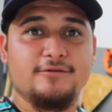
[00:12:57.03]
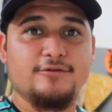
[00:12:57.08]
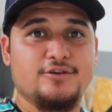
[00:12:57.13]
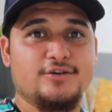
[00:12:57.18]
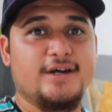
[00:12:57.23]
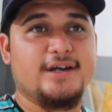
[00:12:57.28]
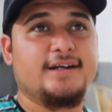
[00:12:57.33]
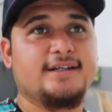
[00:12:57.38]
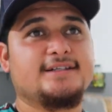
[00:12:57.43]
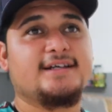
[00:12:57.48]
we're
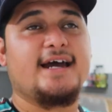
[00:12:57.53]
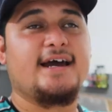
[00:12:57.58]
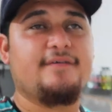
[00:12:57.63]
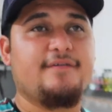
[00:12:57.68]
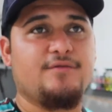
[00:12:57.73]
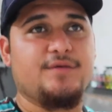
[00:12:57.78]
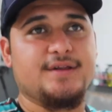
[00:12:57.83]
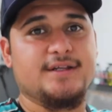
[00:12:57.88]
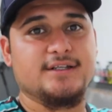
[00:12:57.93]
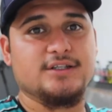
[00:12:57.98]
trying to have
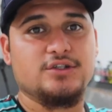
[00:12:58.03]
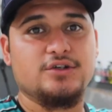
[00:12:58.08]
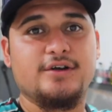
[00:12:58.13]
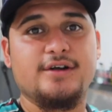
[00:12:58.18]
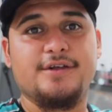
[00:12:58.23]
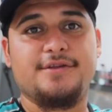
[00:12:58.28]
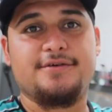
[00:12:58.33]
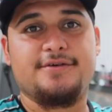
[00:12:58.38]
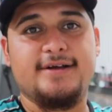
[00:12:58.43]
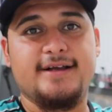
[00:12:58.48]
it within 2
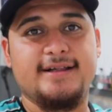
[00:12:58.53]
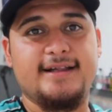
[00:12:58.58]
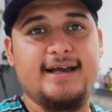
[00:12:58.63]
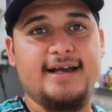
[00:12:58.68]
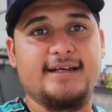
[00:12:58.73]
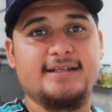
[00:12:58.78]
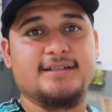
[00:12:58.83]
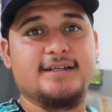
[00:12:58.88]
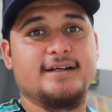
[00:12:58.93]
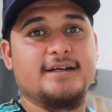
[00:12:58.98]
to 3
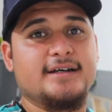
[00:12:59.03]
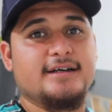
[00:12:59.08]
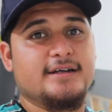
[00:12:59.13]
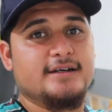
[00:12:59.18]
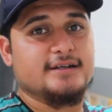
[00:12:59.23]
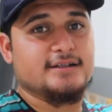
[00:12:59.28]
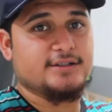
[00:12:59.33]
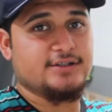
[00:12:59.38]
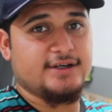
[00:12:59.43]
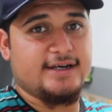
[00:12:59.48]

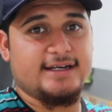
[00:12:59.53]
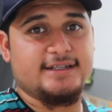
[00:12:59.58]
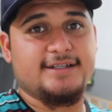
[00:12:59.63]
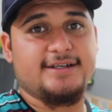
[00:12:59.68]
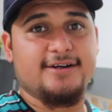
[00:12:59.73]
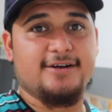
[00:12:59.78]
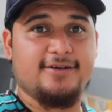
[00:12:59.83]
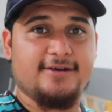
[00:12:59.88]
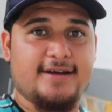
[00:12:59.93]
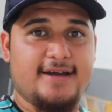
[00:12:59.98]
days to get to
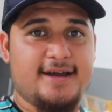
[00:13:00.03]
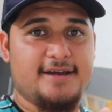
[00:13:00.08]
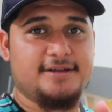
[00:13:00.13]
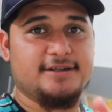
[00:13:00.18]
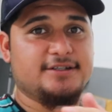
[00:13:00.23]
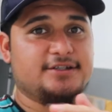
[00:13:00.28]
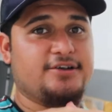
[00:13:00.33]
your location,